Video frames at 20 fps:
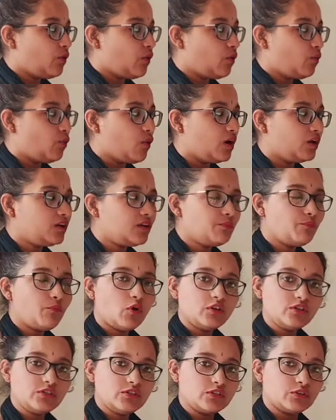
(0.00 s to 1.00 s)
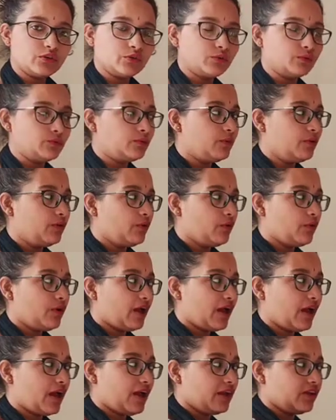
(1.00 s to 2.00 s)
1 upon 2
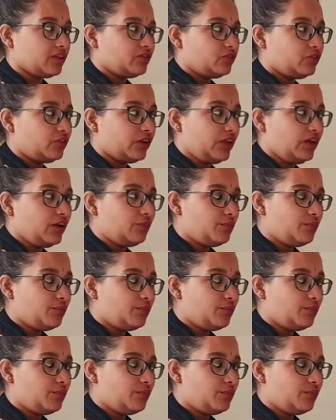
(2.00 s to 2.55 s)
and 3